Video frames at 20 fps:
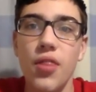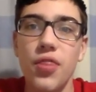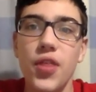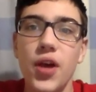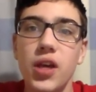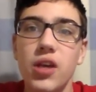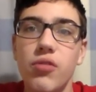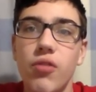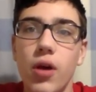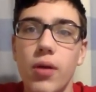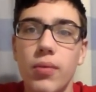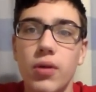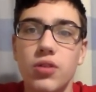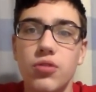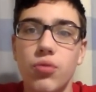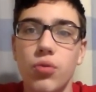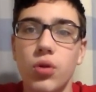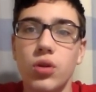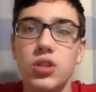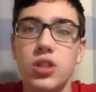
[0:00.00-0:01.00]
Thank you very
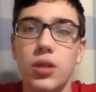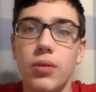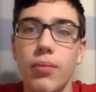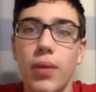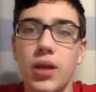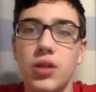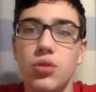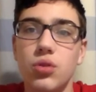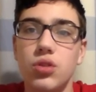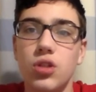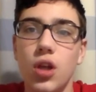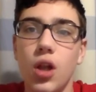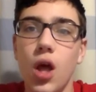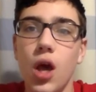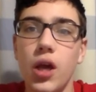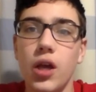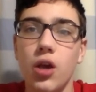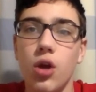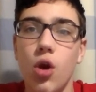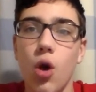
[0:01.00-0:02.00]
much for watching. Make sure to
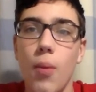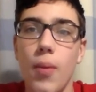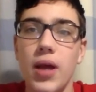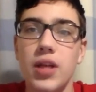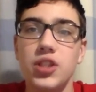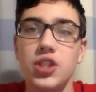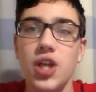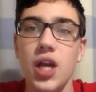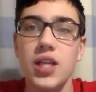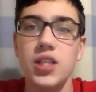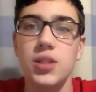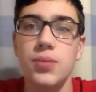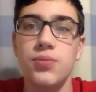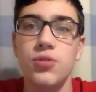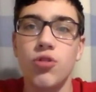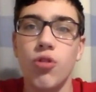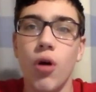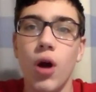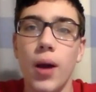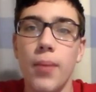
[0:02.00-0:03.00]
like, comment, share and
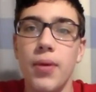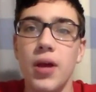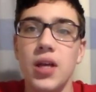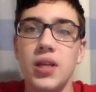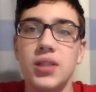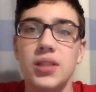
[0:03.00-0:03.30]
subscribe.